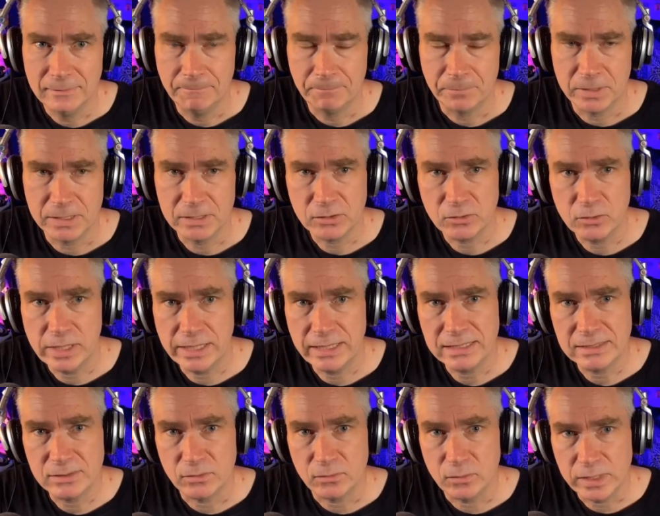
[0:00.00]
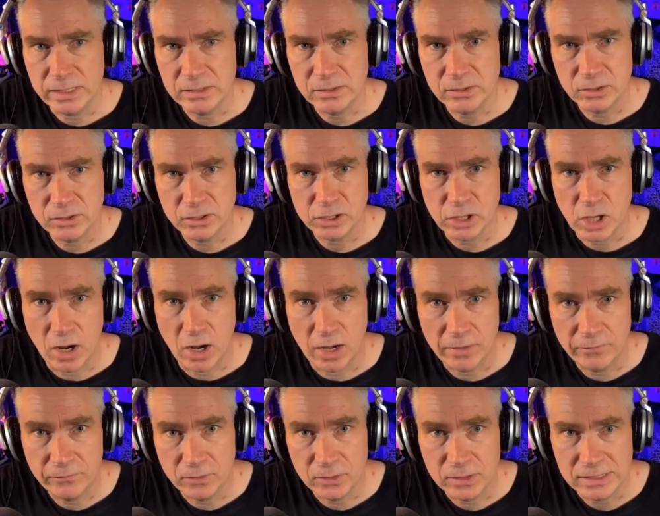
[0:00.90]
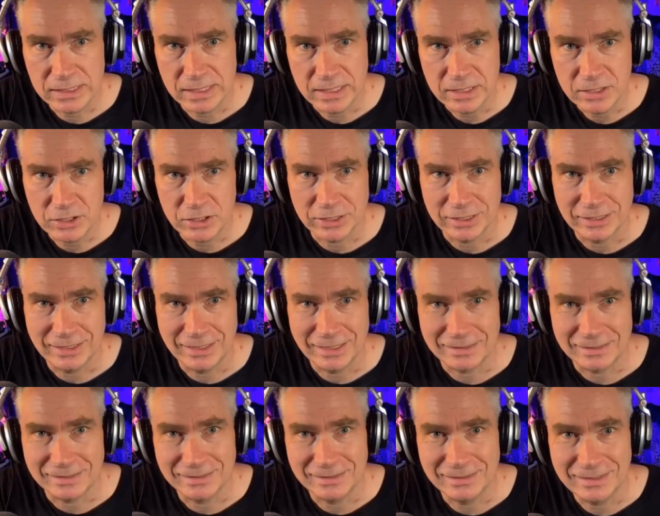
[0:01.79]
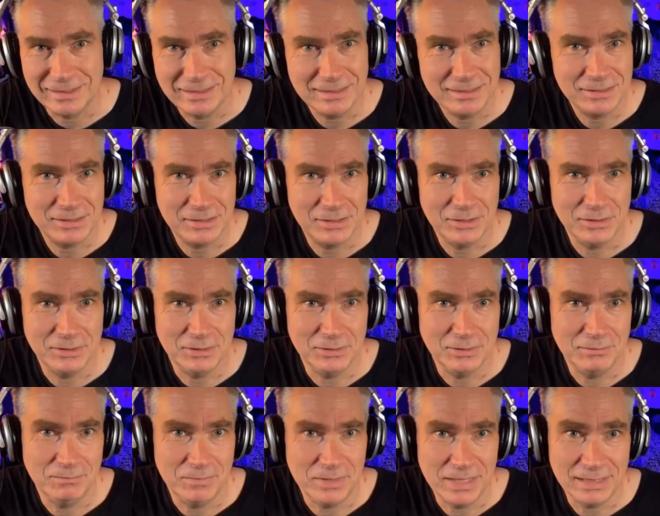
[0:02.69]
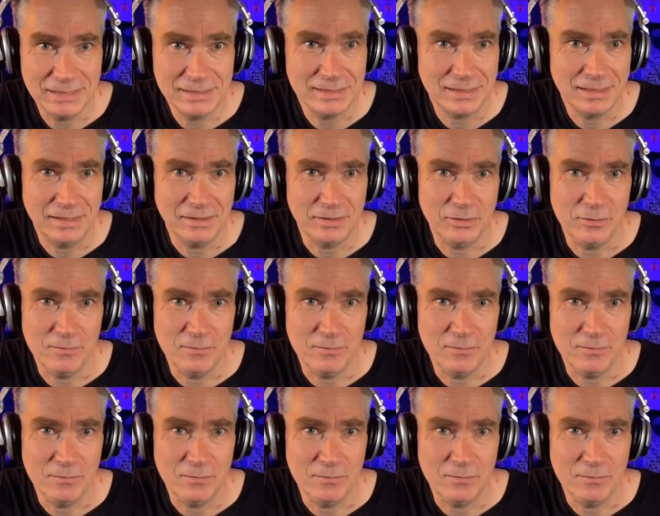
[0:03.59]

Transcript: This creates a research conversation that leads to insight you